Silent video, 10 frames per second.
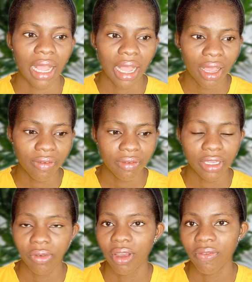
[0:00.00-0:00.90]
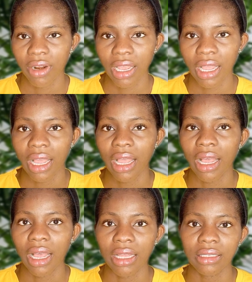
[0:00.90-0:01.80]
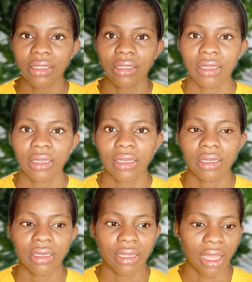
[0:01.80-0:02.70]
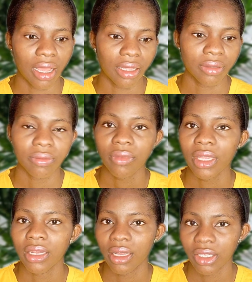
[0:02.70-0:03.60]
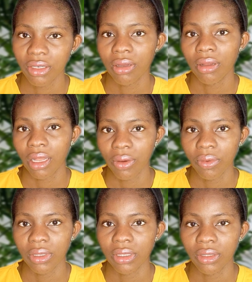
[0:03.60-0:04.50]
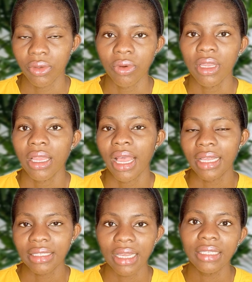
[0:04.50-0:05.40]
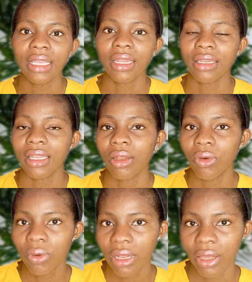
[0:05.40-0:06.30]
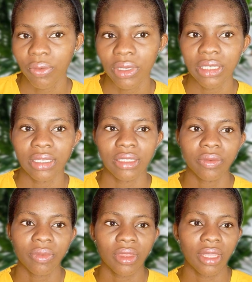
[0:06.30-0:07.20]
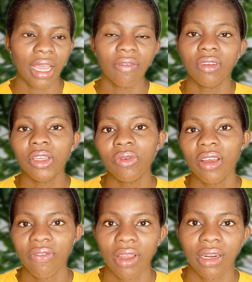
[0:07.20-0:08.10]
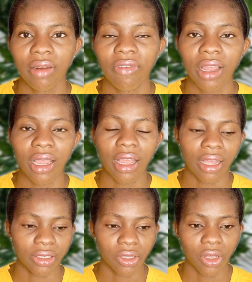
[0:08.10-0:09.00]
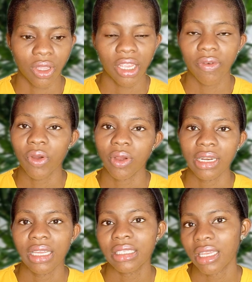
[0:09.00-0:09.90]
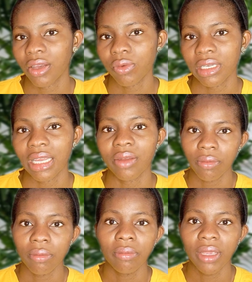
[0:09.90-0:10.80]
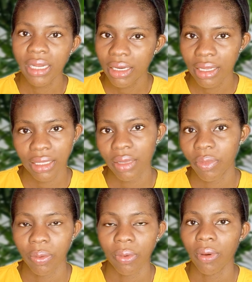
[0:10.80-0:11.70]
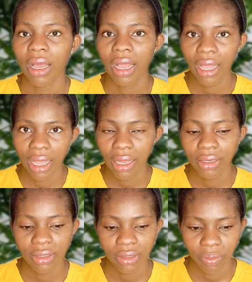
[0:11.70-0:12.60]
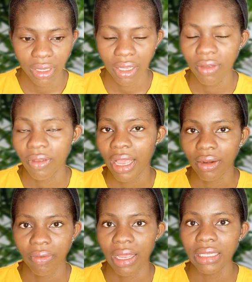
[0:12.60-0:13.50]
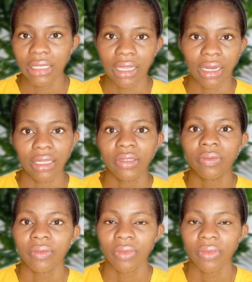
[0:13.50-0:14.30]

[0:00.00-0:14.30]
have lingua franca as their national language. So aside than their local languages, they have lingua franca as a recognized language. And many educated people can speak and write English